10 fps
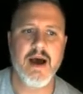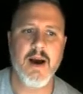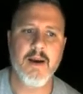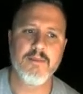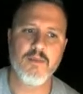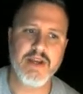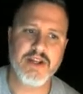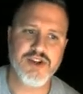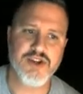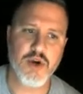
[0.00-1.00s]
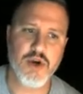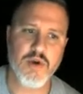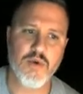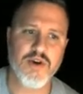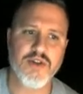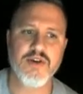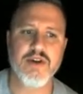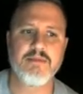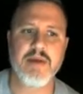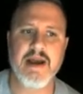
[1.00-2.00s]
we can show what order they're in
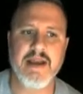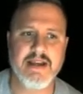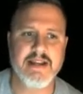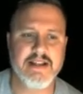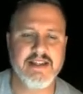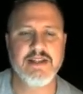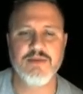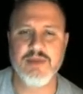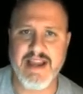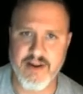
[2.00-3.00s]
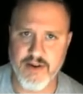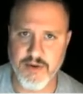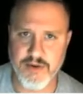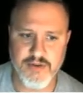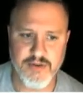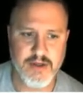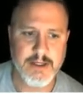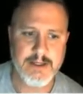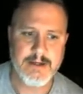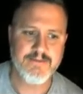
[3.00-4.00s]
by connecting them with arrows.
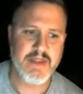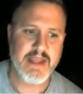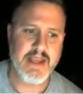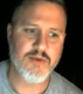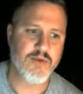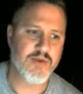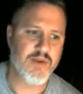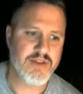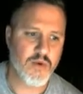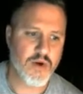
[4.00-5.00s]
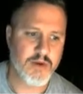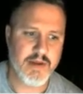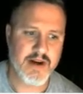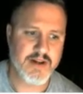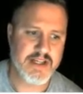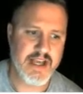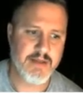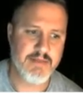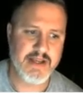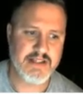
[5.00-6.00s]
And when we write the ordered pairs, again, it
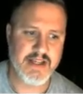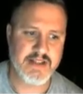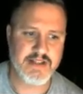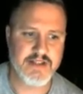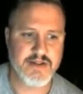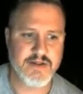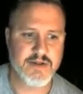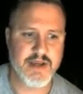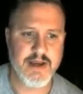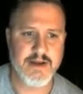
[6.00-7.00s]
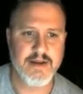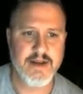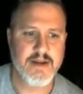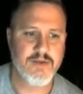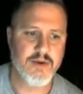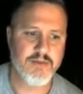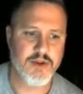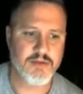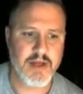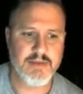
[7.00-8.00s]
makes sense, okay? We are
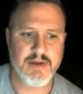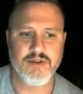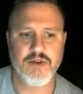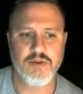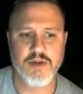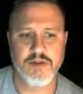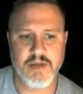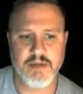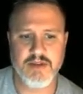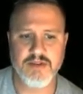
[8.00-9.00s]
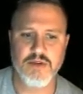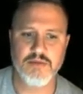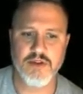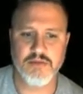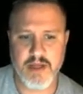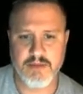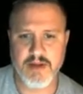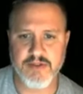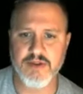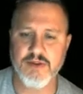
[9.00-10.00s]
multiplying by 2, multiplying by 2, multiplying by 2.